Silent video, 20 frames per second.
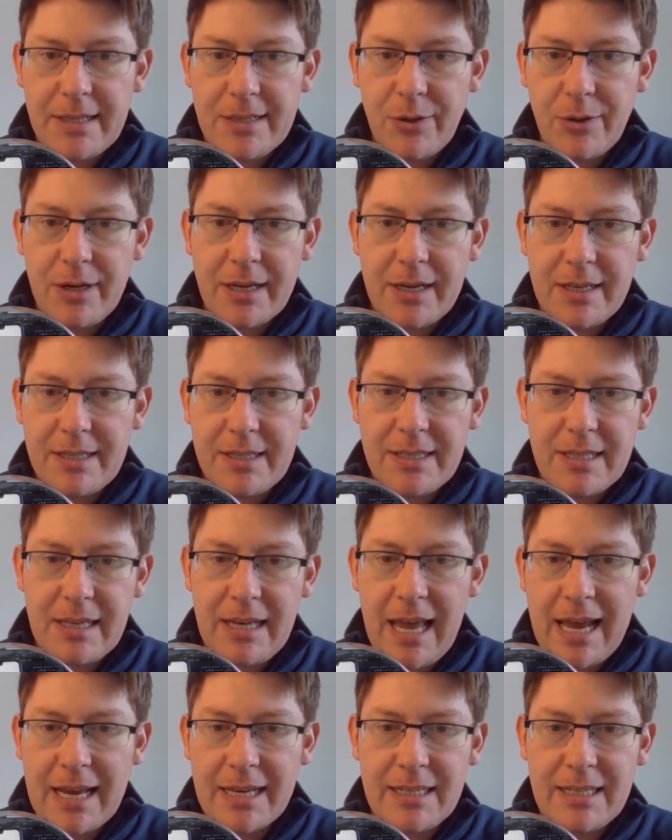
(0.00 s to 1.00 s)
So I can
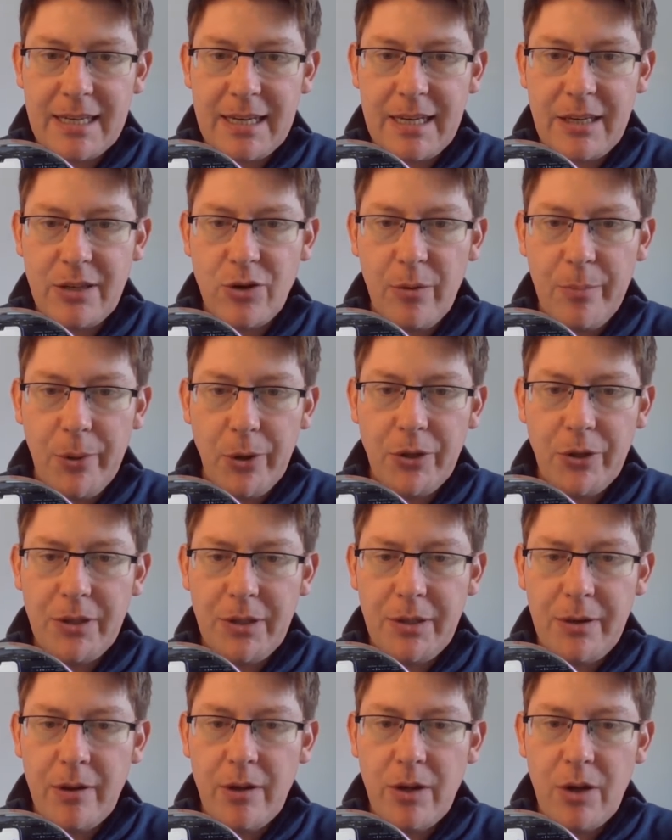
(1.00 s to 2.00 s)
select either a button